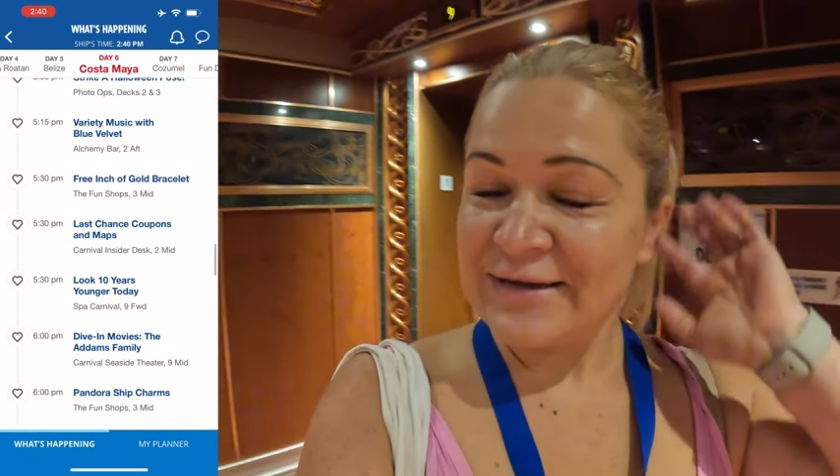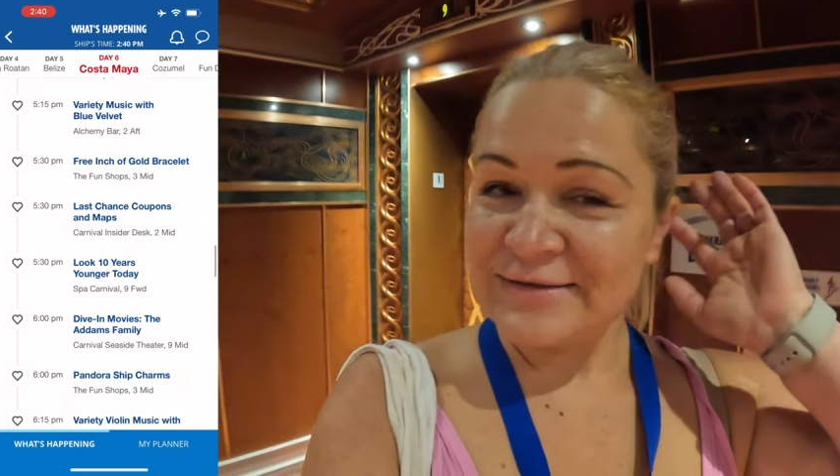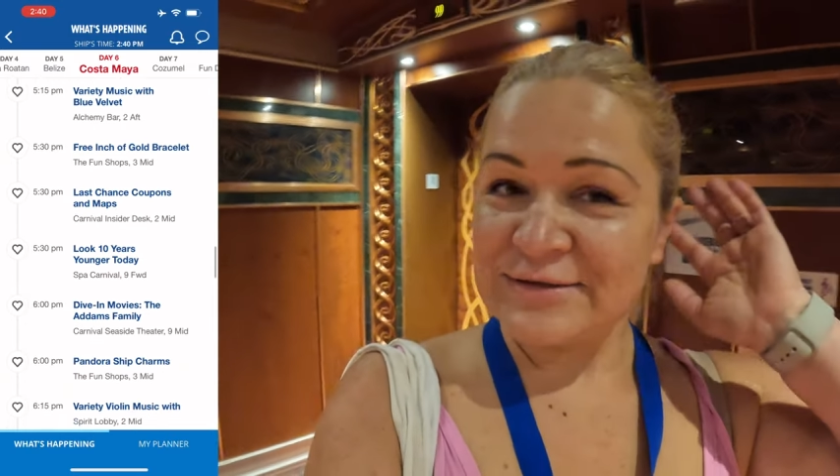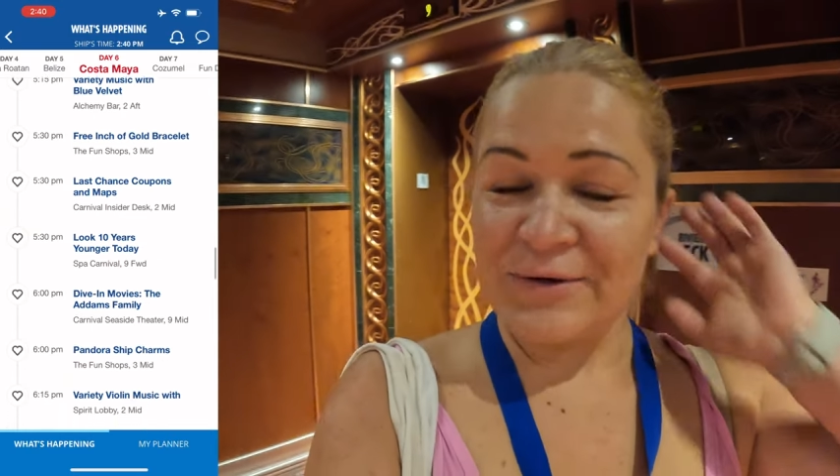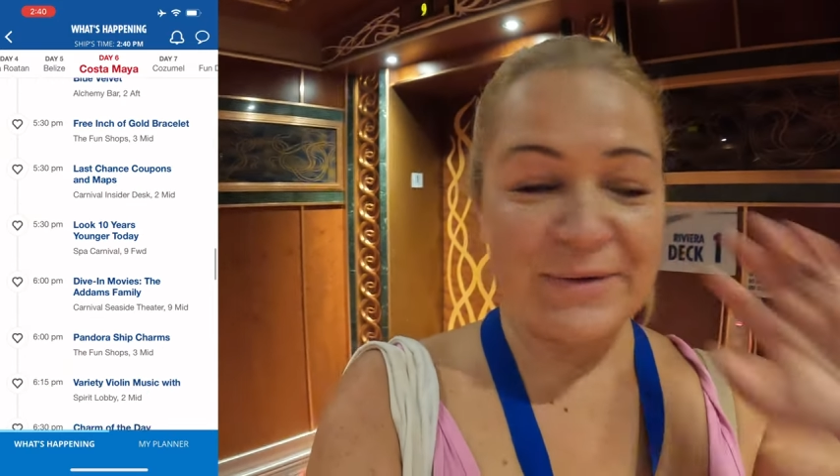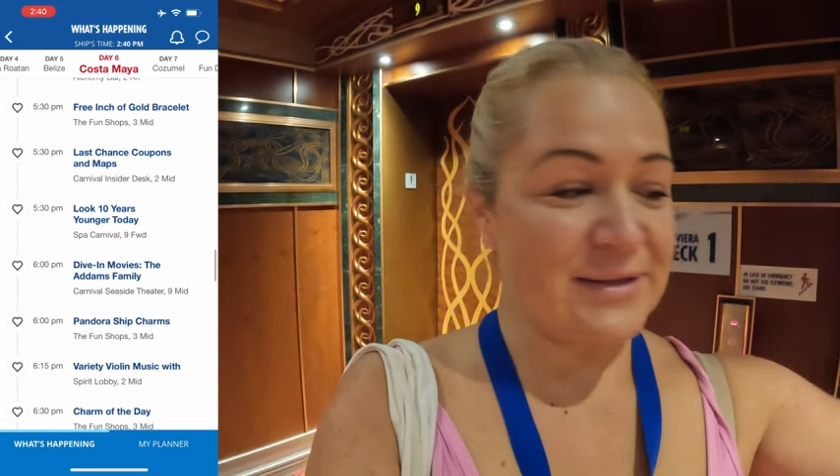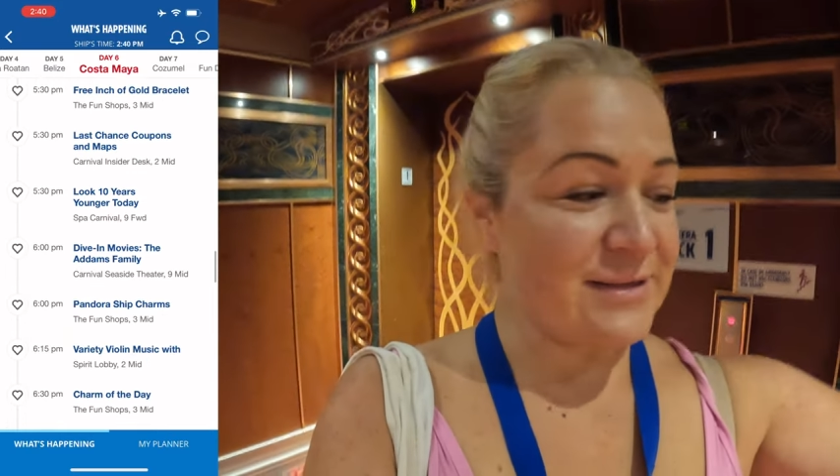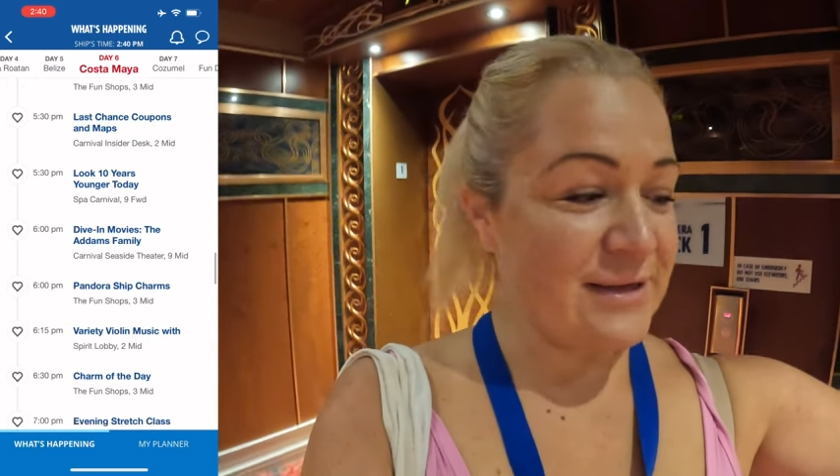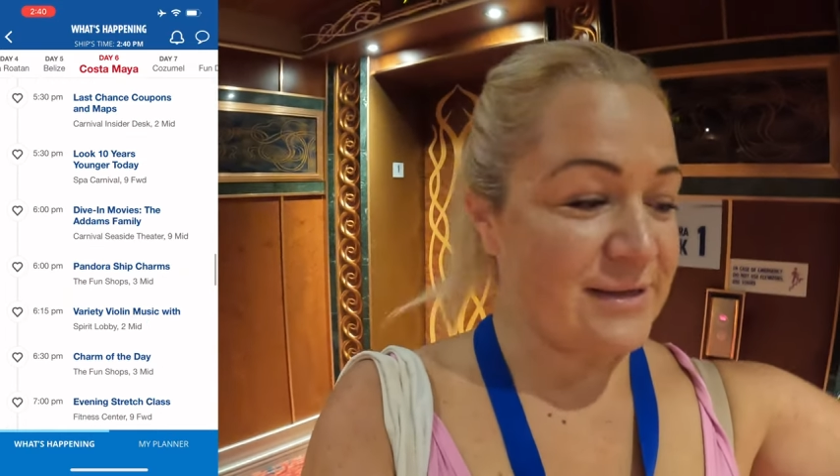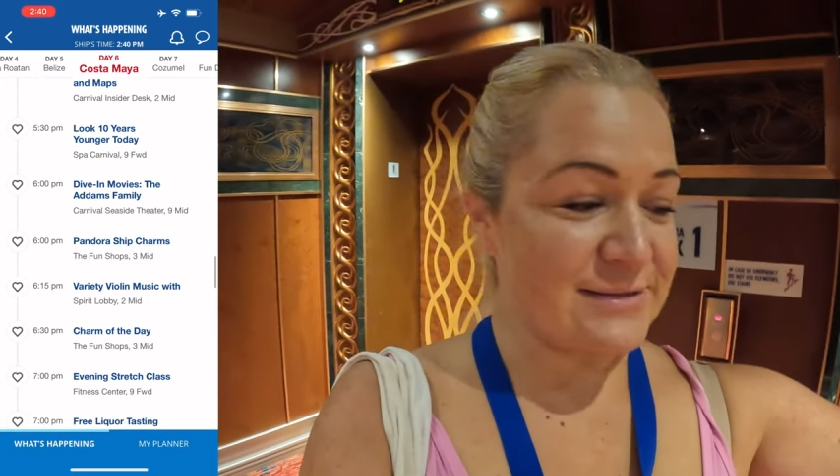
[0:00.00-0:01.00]
So
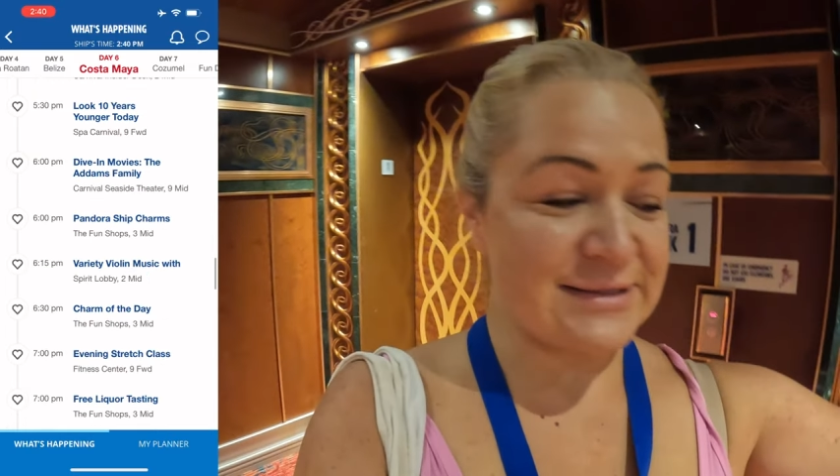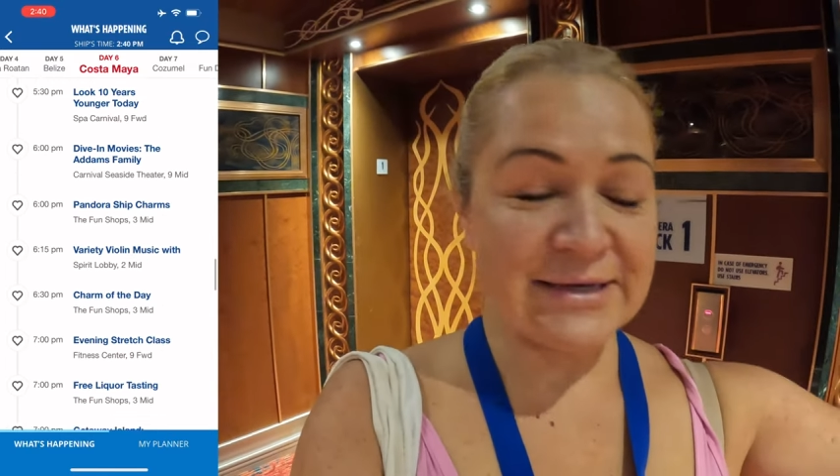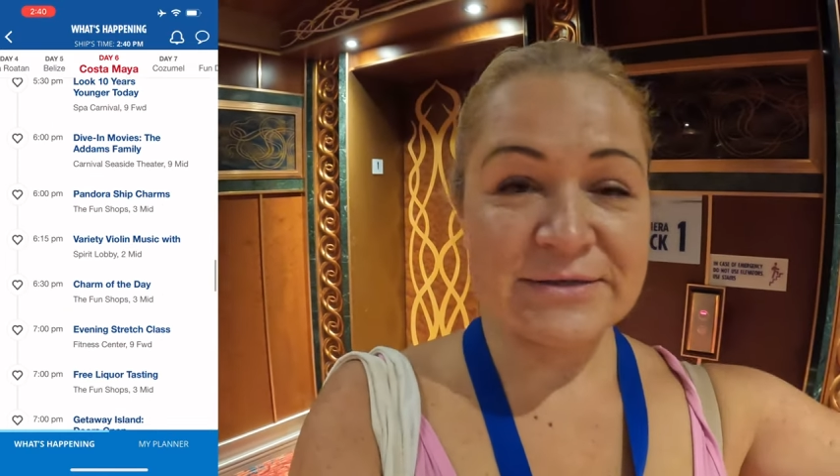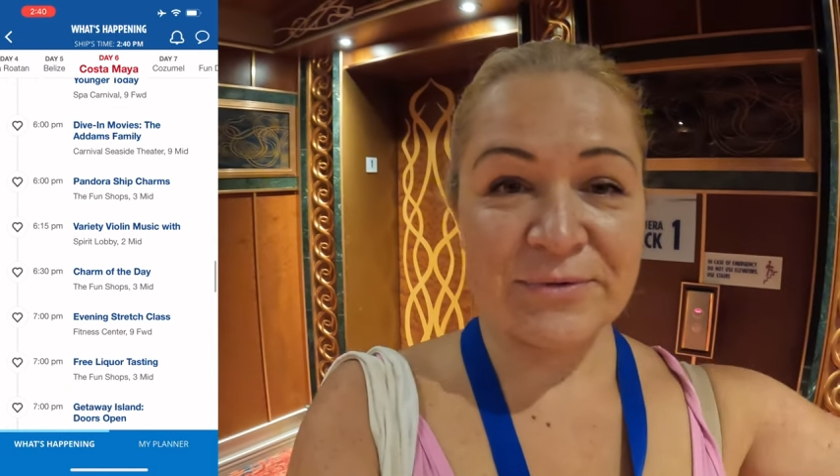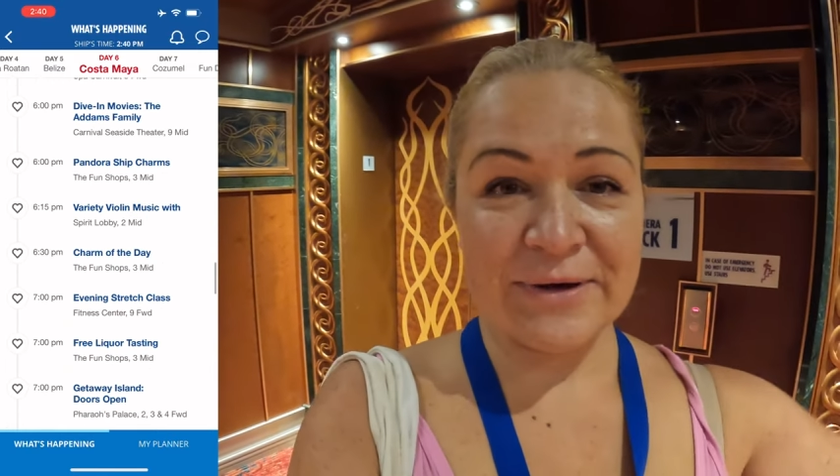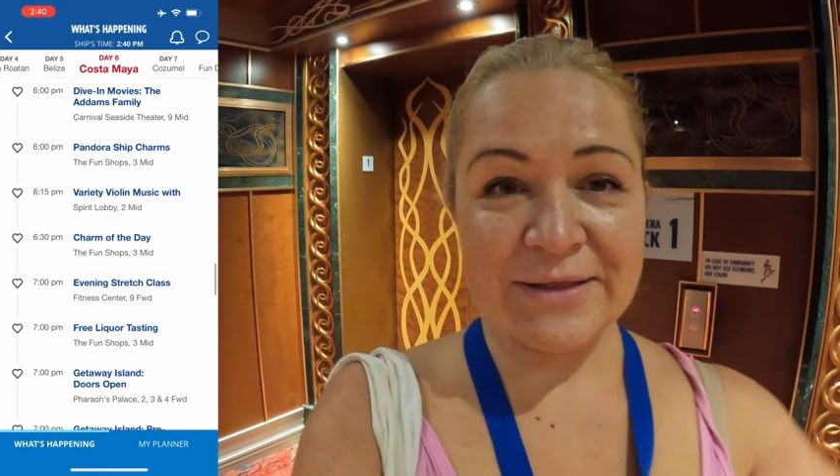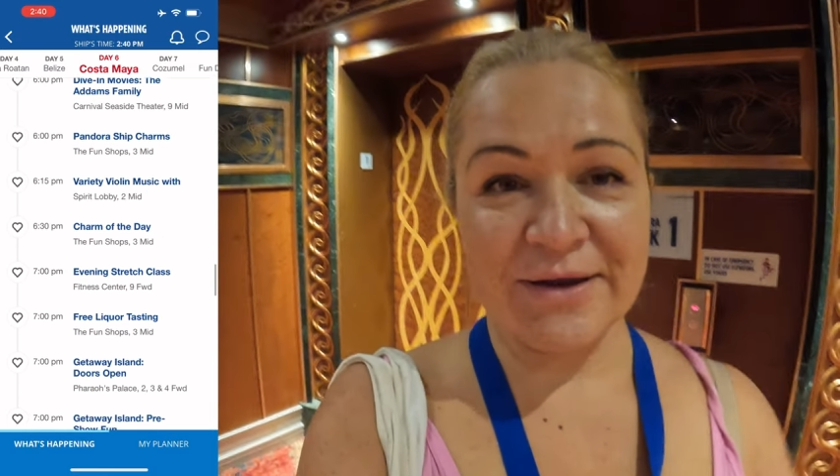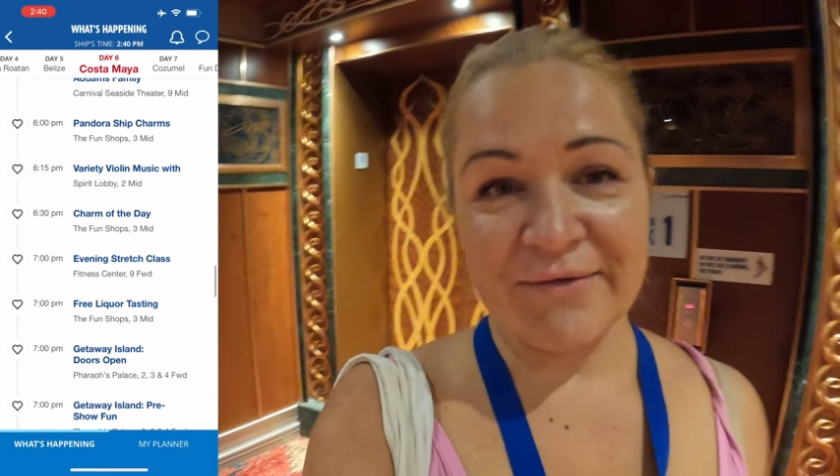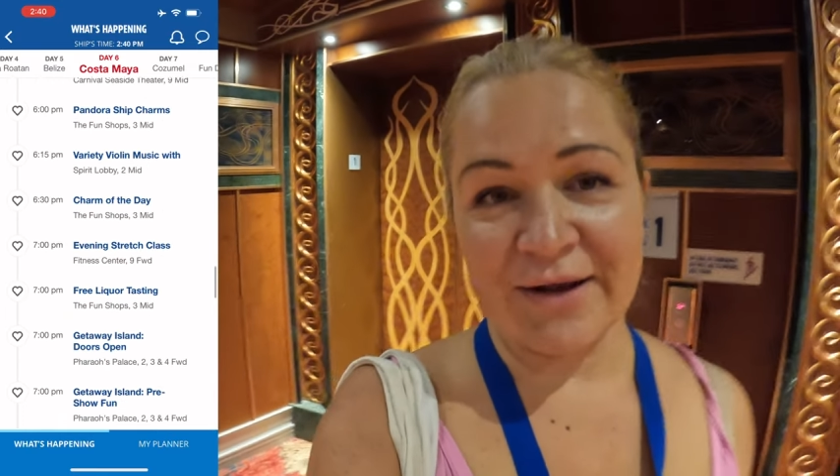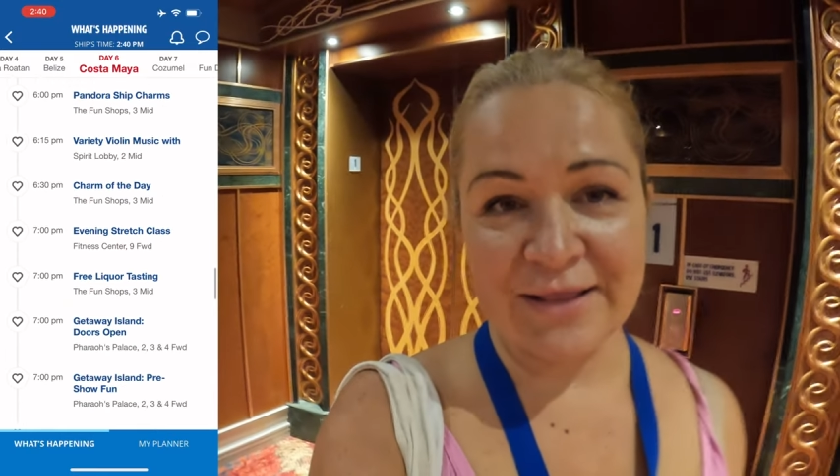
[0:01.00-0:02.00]
it is
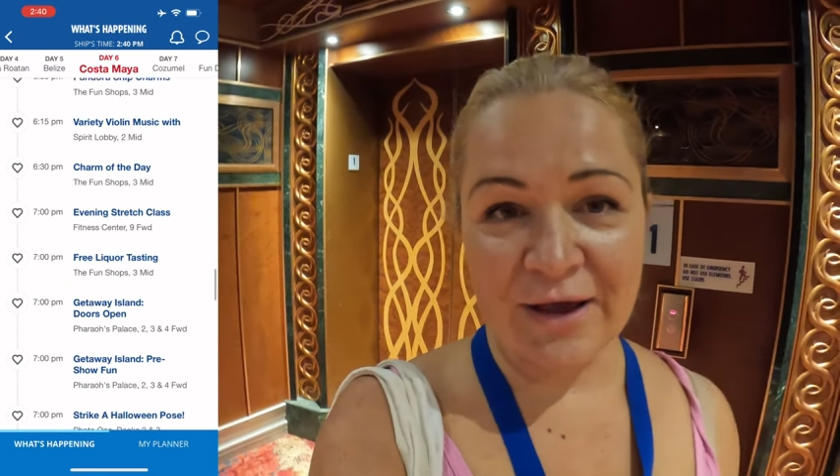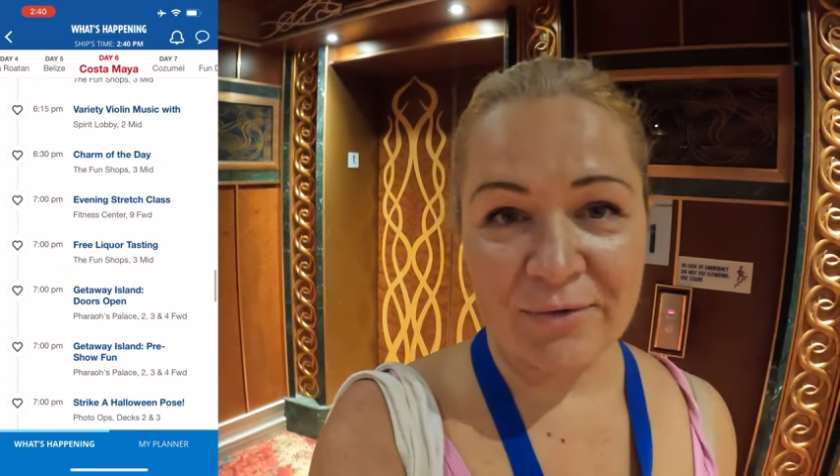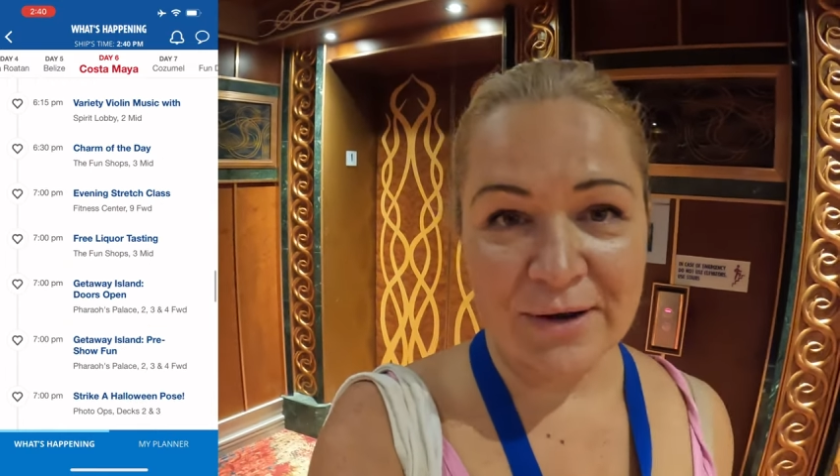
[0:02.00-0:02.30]
6:23 right now,